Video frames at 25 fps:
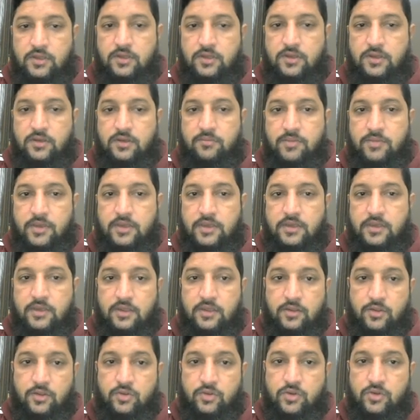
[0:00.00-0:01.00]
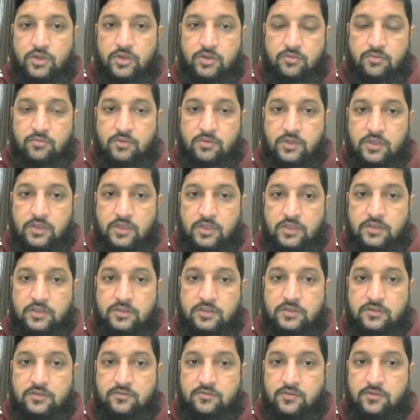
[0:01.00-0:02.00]
come back here,
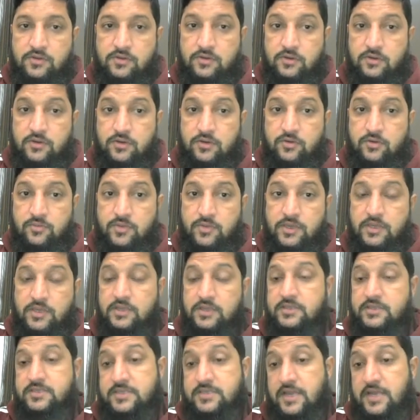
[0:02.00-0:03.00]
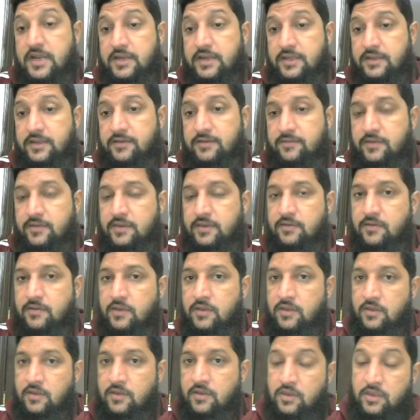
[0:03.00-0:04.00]
this one we need to make it static.
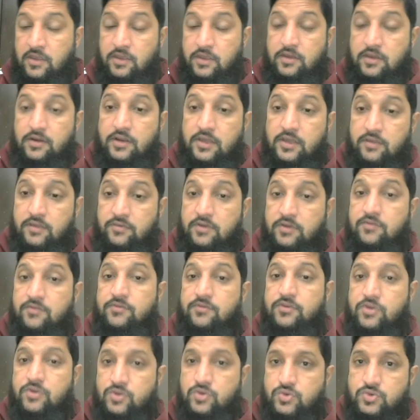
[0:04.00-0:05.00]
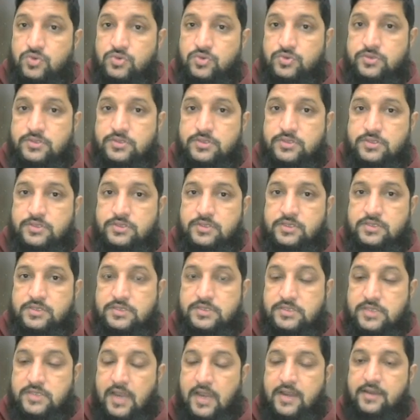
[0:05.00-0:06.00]
Earlier we have used
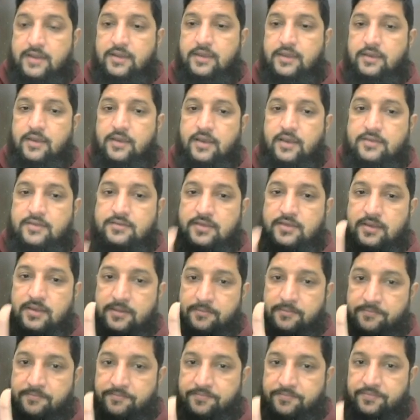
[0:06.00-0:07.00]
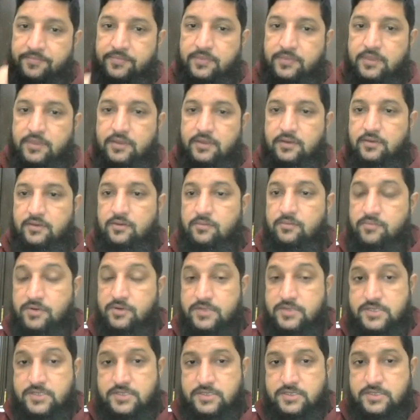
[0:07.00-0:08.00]
static as a
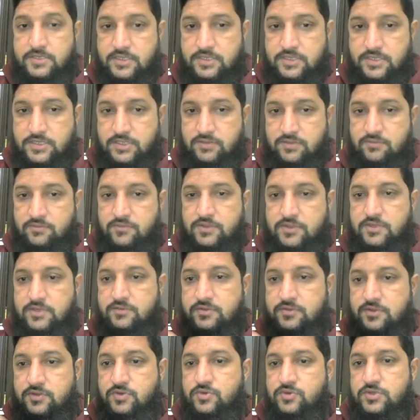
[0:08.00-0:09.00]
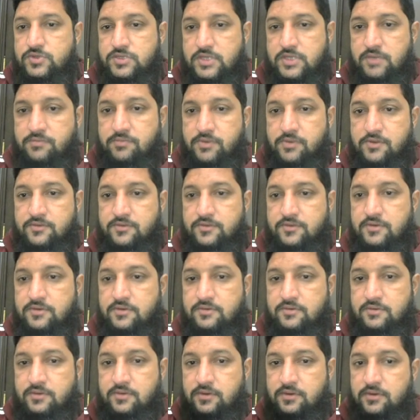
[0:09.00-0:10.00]
percentage, just use 10%
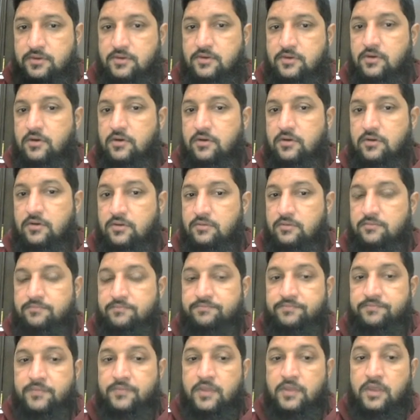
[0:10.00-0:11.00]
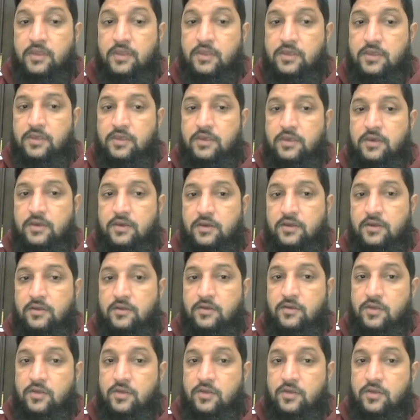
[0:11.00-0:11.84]
or here